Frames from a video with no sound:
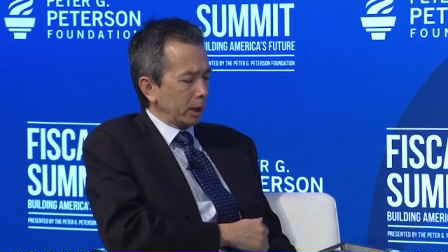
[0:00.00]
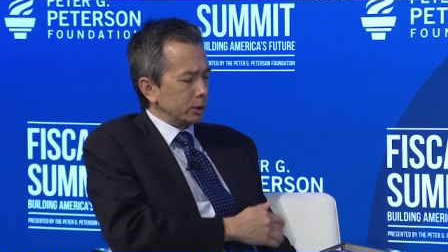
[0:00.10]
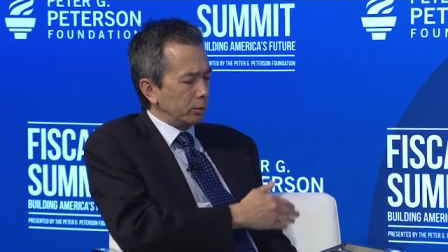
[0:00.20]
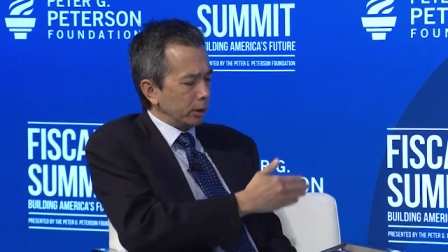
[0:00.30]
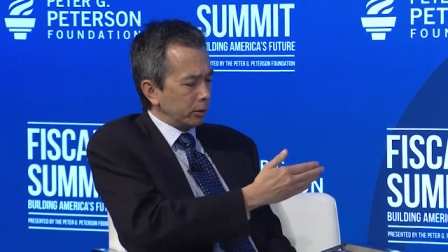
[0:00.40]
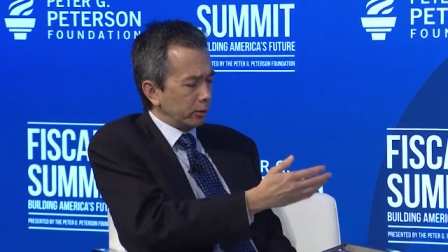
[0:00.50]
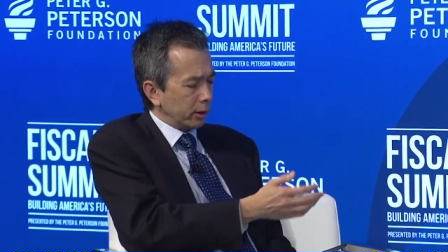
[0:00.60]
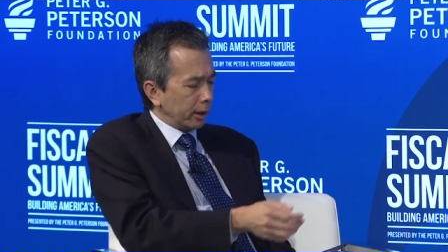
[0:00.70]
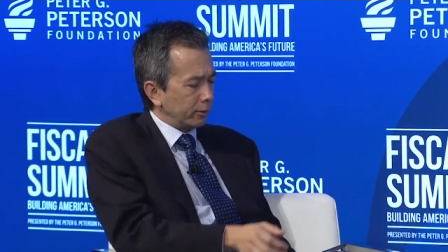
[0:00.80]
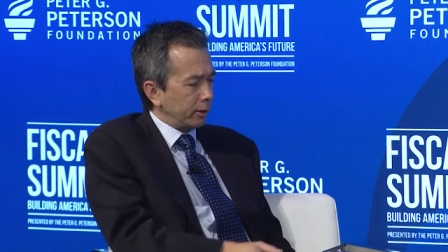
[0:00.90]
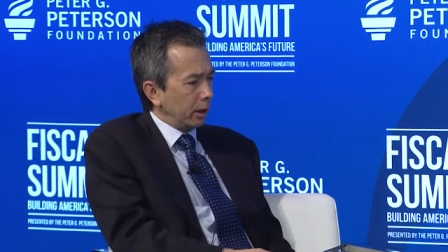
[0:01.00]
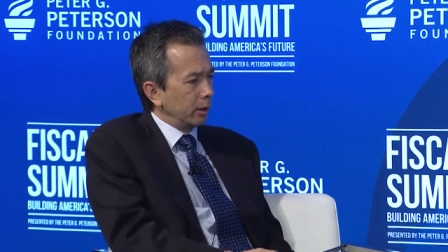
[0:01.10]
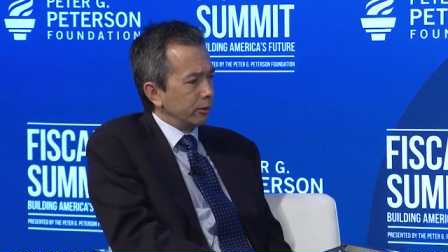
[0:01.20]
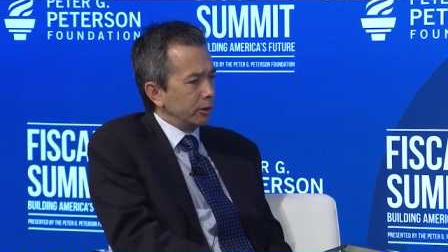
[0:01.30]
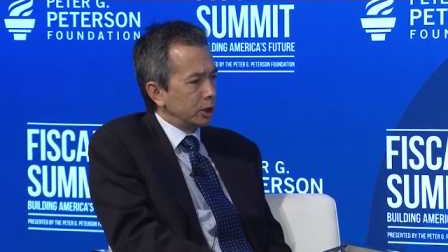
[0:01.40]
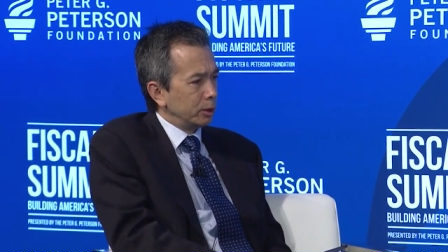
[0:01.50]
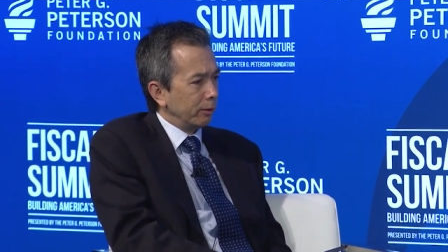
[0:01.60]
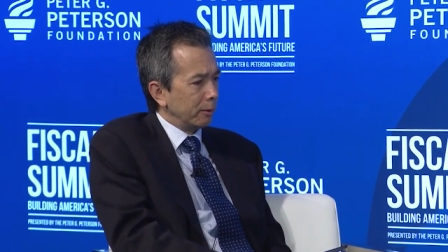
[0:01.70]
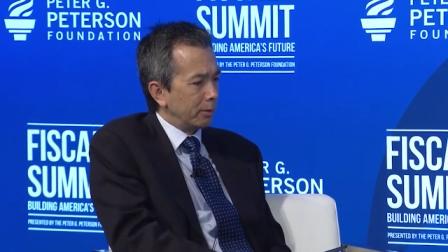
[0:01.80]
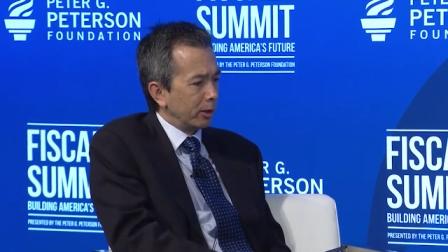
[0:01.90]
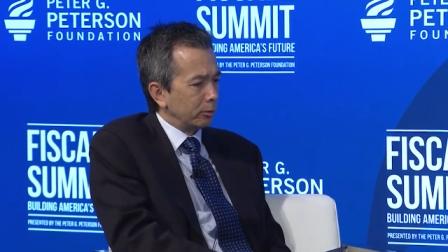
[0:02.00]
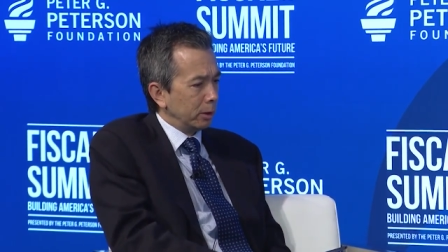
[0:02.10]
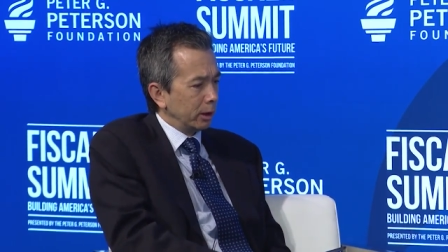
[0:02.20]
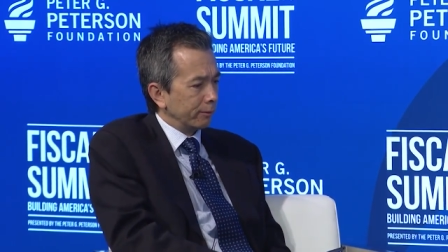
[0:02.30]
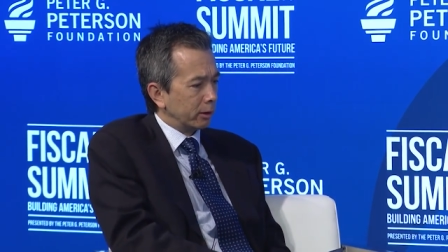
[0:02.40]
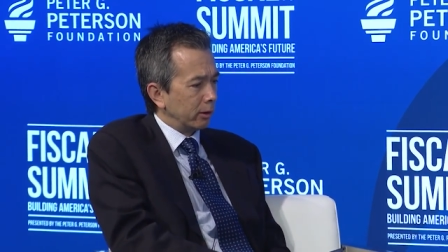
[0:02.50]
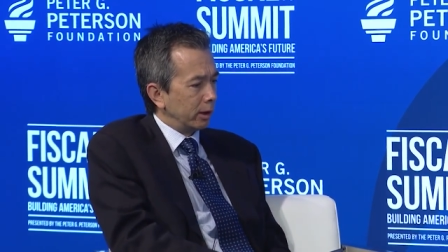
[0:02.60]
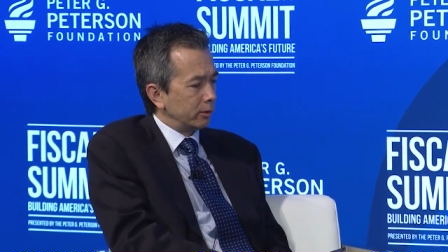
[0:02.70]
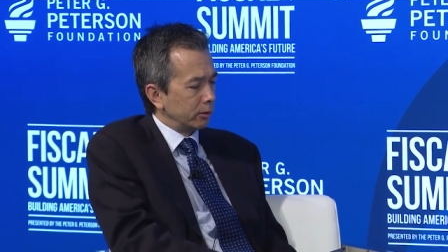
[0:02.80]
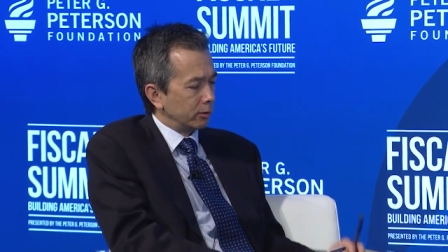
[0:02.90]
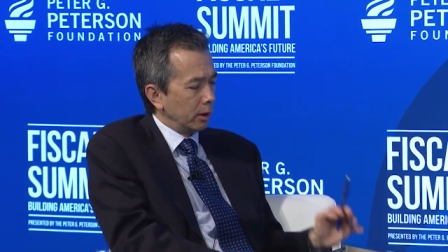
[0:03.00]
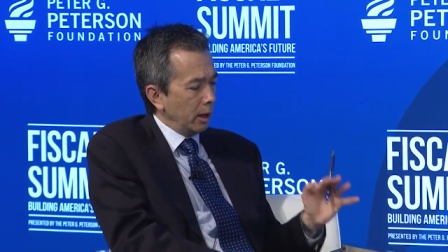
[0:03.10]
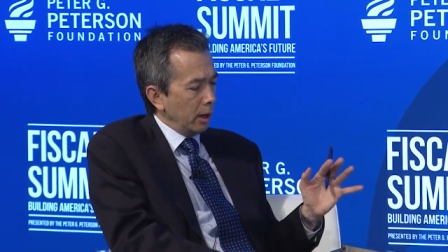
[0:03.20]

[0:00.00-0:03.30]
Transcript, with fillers: But I just wanted to sort of like stay on this issue of the possibility of a crisis